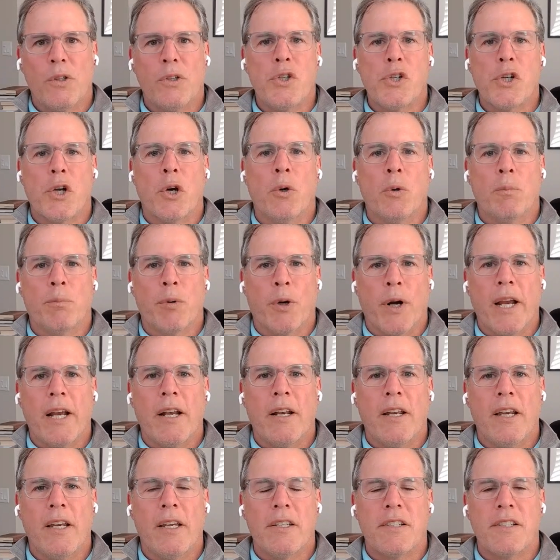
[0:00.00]

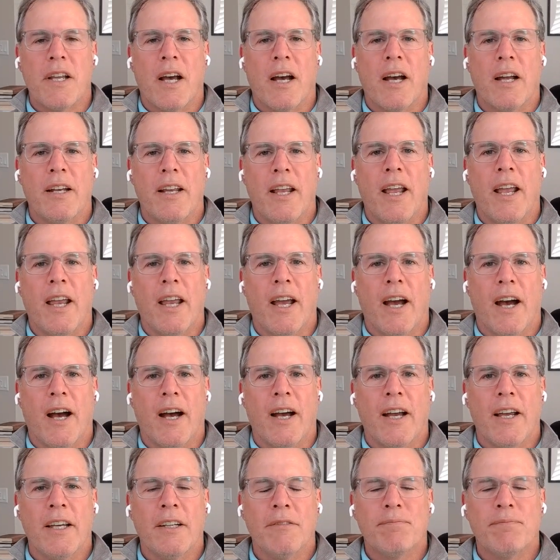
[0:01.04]

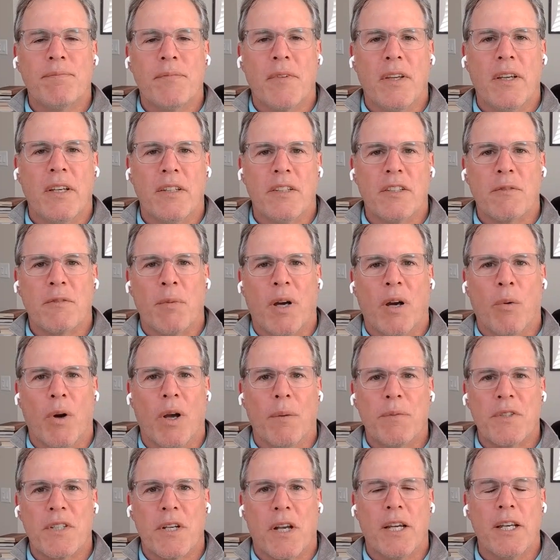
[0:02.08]
joebrady.ai is my
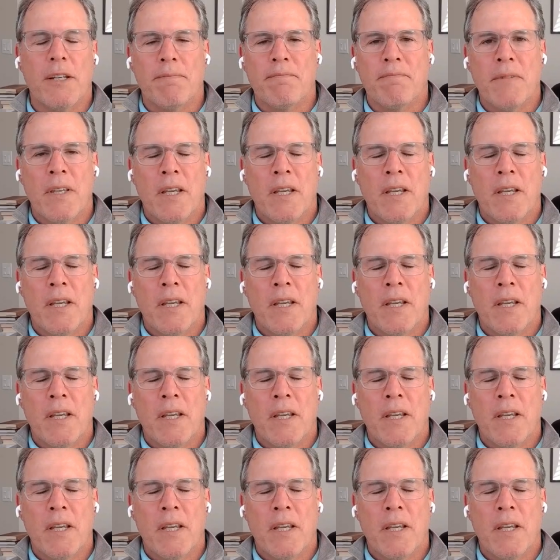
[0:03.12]
website.